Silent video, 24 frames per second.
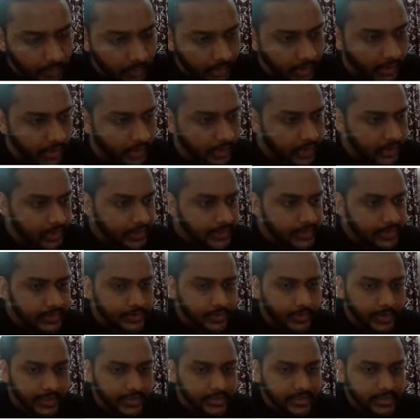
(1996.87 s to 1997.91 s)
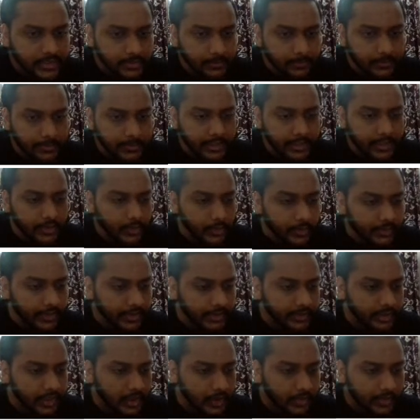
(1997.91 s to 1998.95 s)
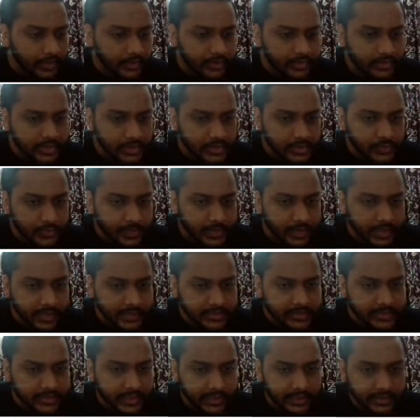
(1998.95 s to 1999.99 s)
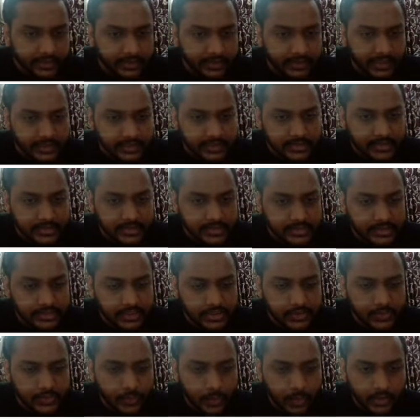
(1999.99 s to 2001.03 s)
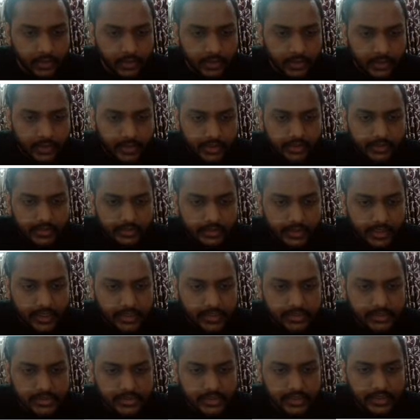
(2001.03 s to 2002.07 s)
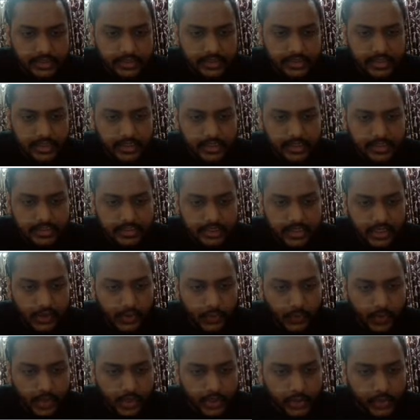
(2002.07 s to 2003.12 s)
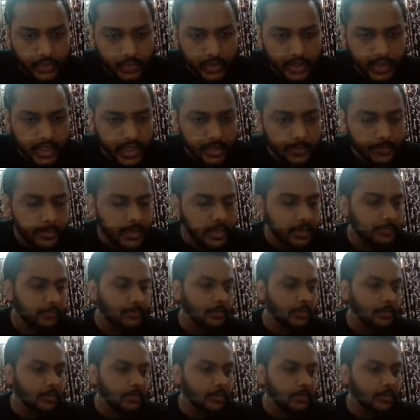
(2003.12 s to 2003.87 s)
Okay. So, I simply wrote it down in this way. I said 1060 is what? 1060 is equal to AB